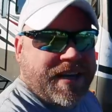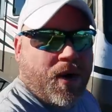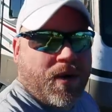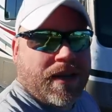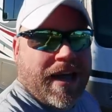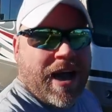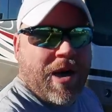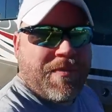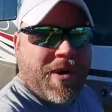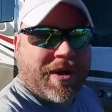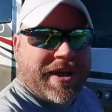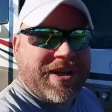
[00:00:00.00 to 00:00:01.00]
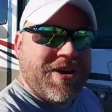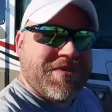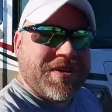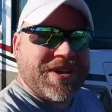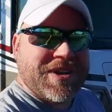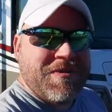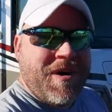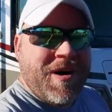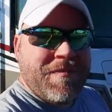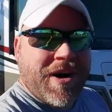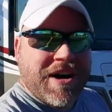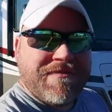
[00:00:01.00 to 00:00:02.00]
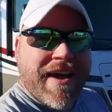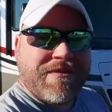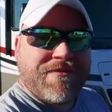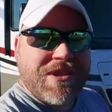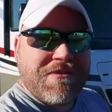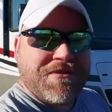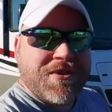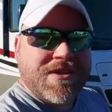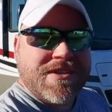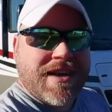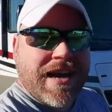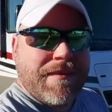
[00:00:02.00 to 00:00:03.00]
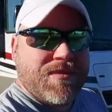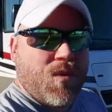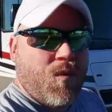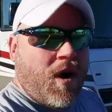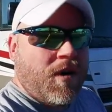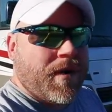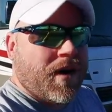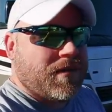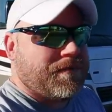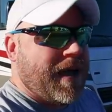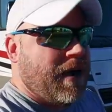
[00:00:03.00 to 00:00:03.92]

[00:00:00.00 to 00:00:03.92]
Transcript: they don't allow parking over at the Walmart. In fact, for the first time, the Walmart in